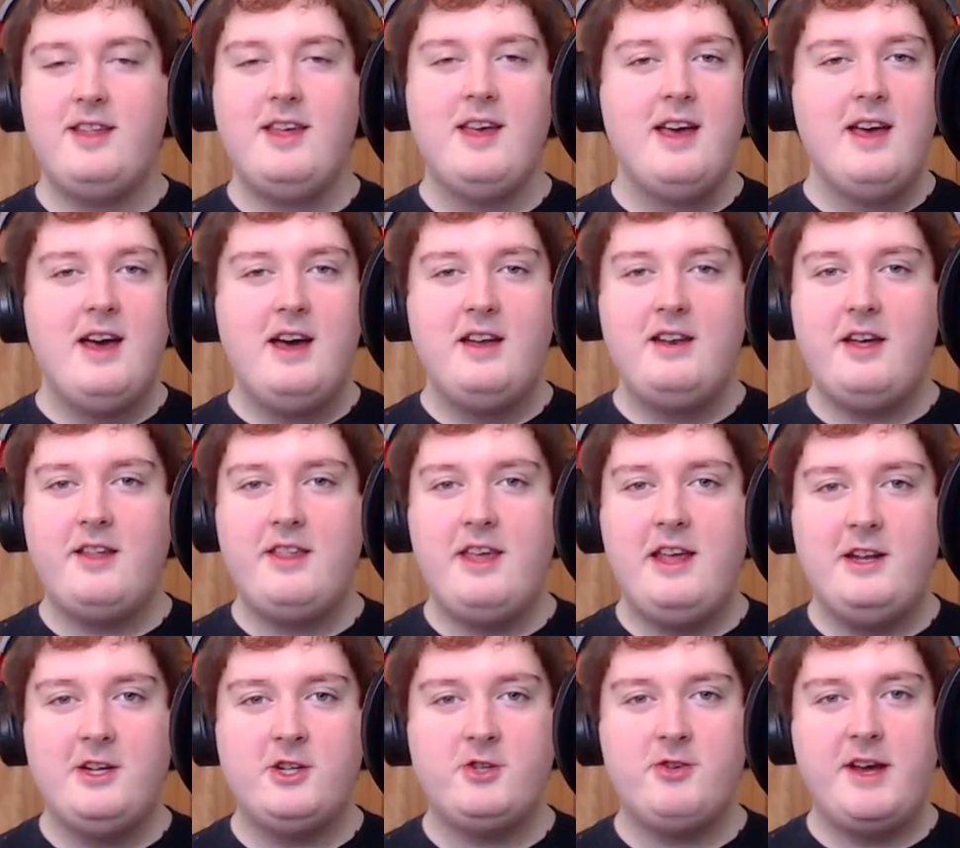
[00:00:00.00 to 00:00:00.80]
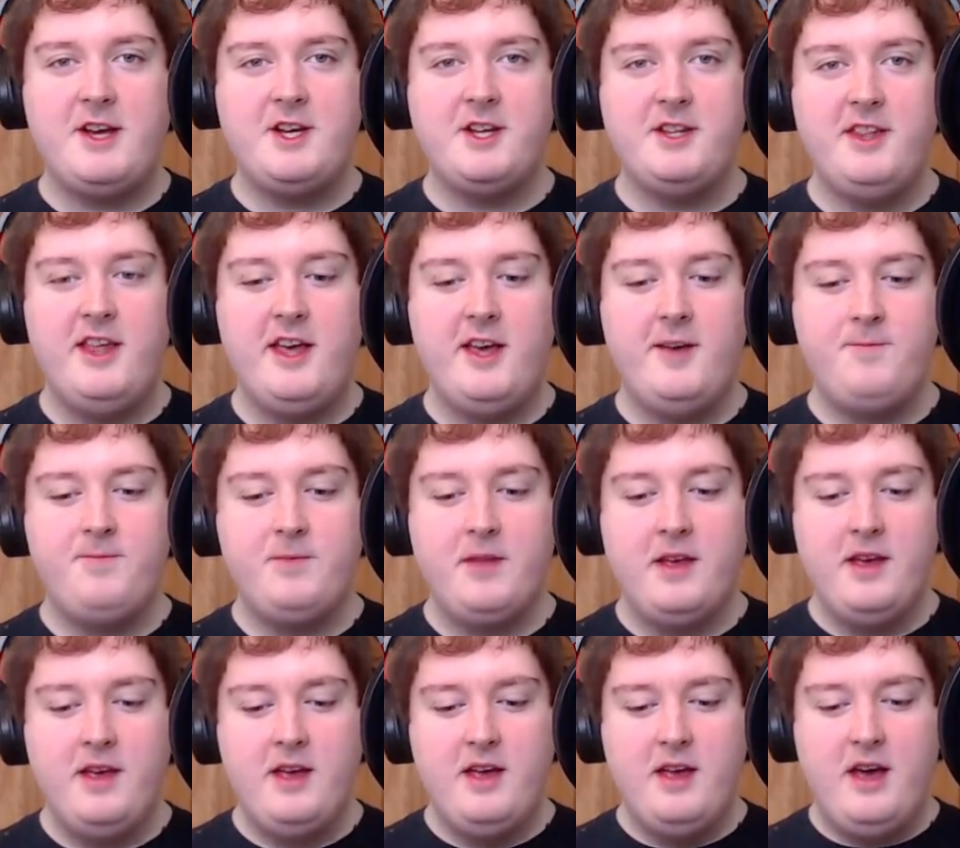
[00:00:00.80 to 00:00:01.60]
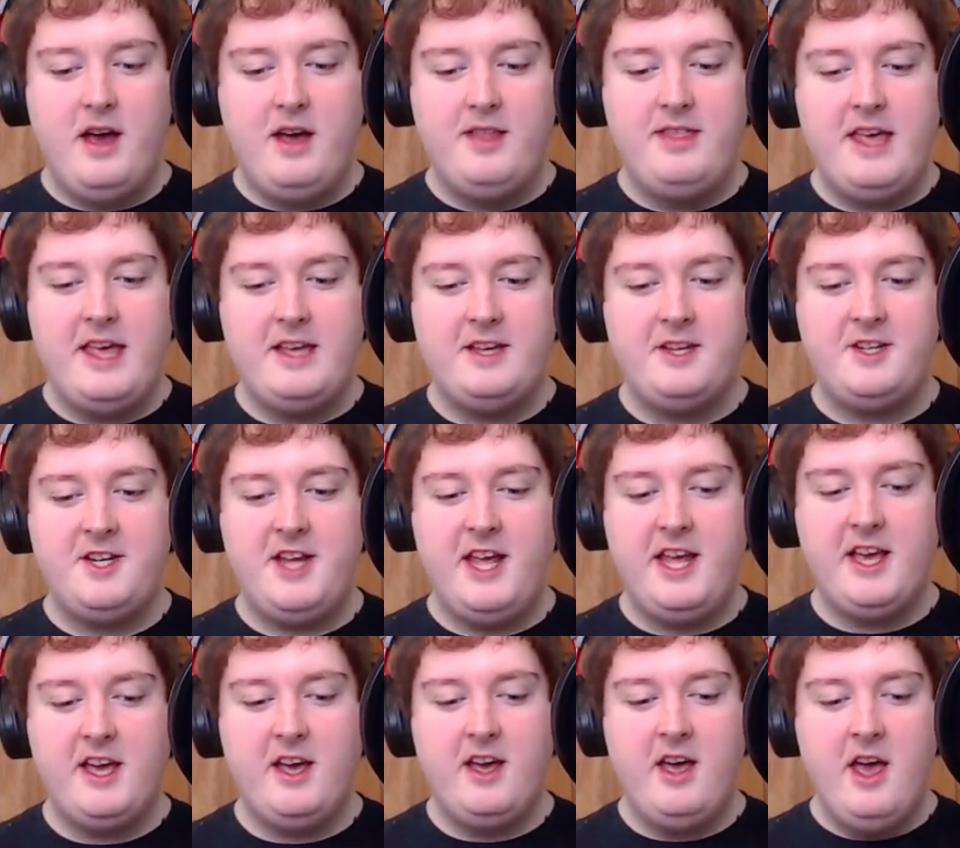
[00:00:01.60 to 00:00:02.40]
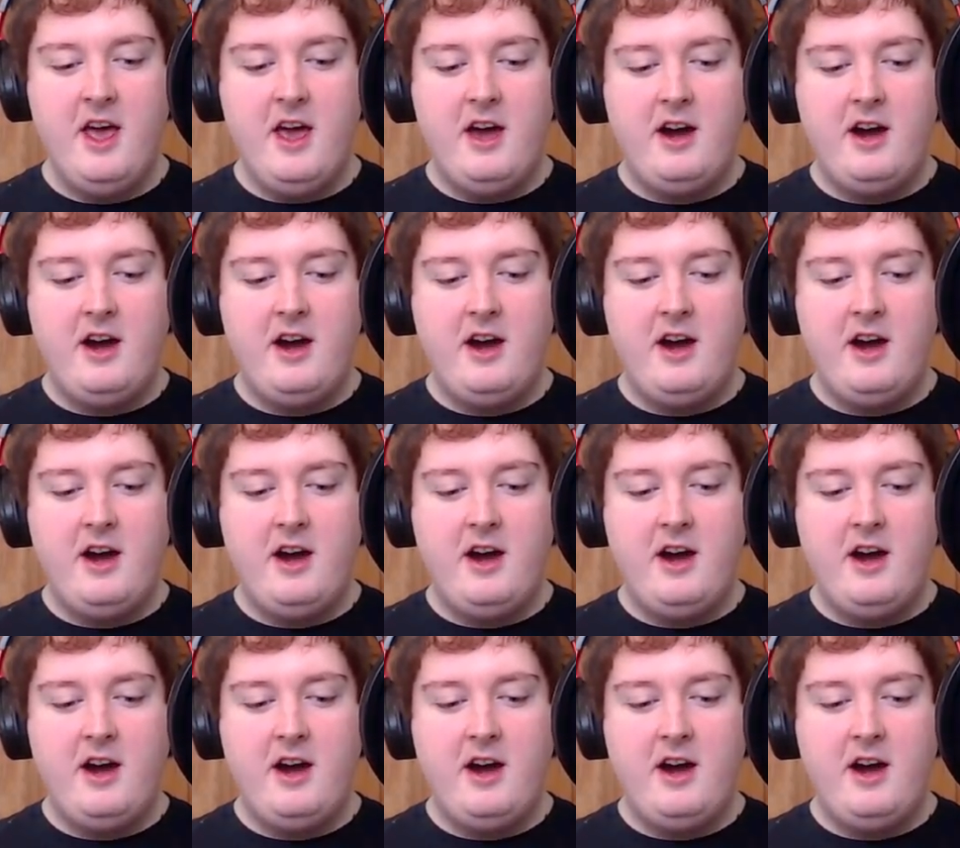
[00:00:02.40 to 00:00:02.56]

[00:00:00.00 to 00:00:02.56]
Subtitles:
Another illustration there. And there's Chica.